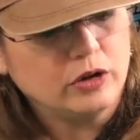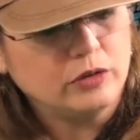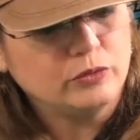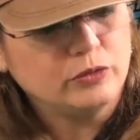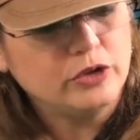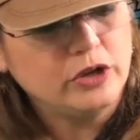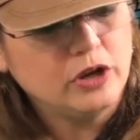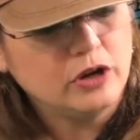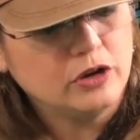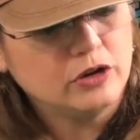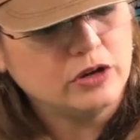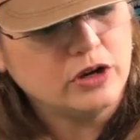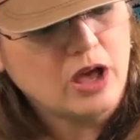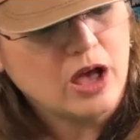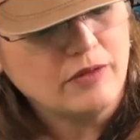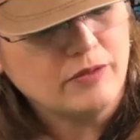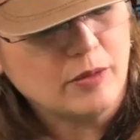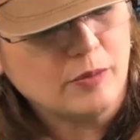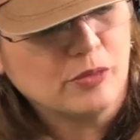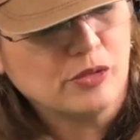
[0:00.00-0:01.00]
And we are going
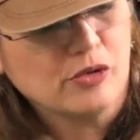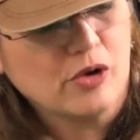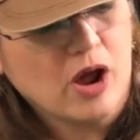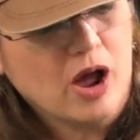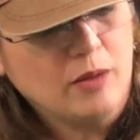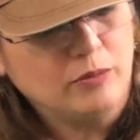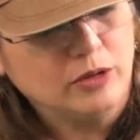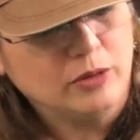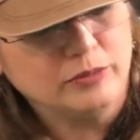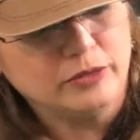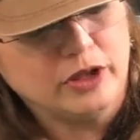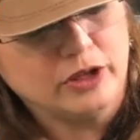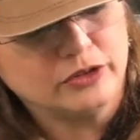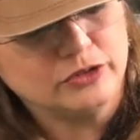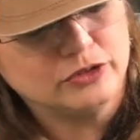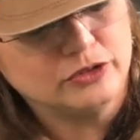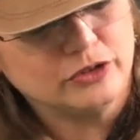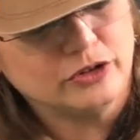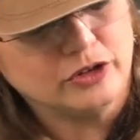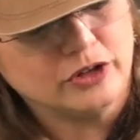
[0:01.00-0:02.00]
to have a problem
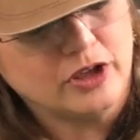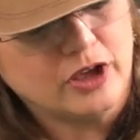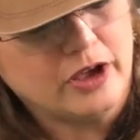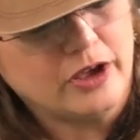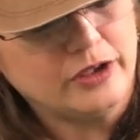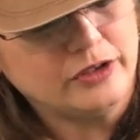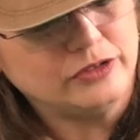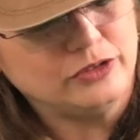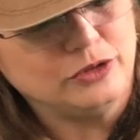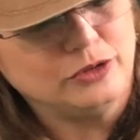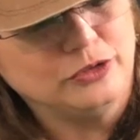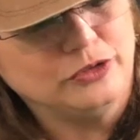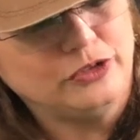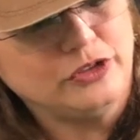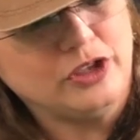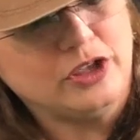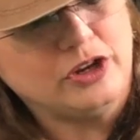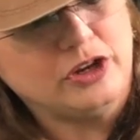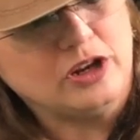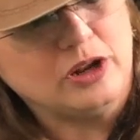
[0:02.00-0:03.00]
next turn, guys. You'll
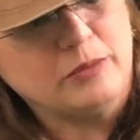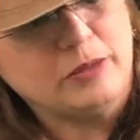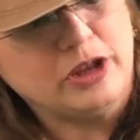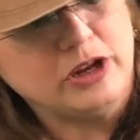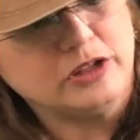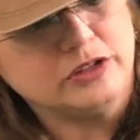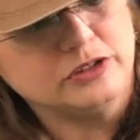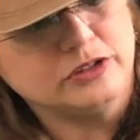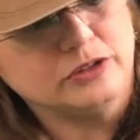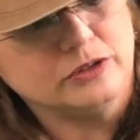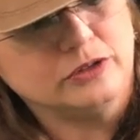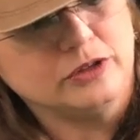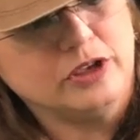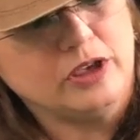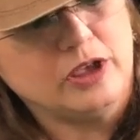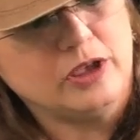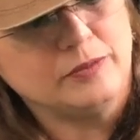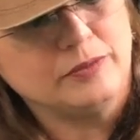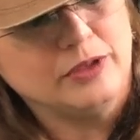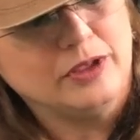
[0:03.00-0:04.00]
see it in a minute.
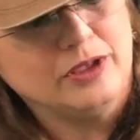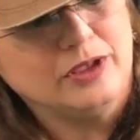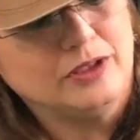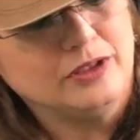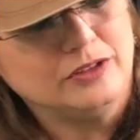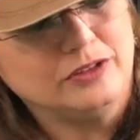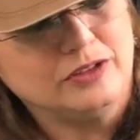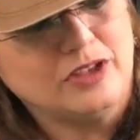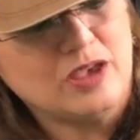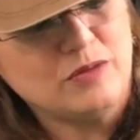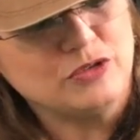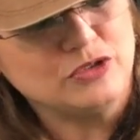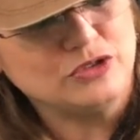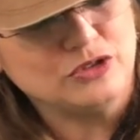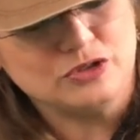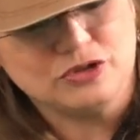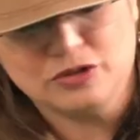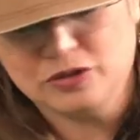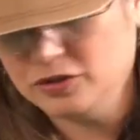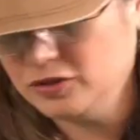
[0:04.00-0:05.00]
Okay, this game is
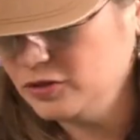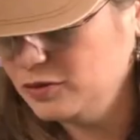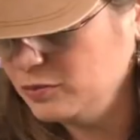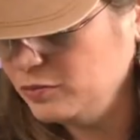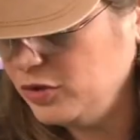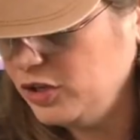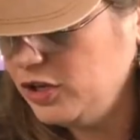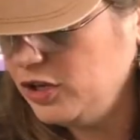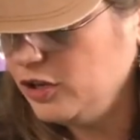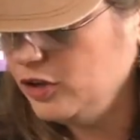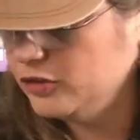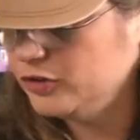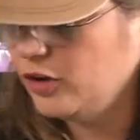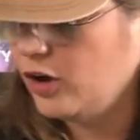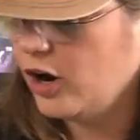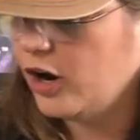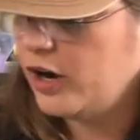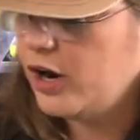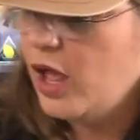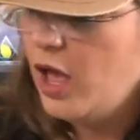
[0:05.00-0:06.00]
just beating us hard.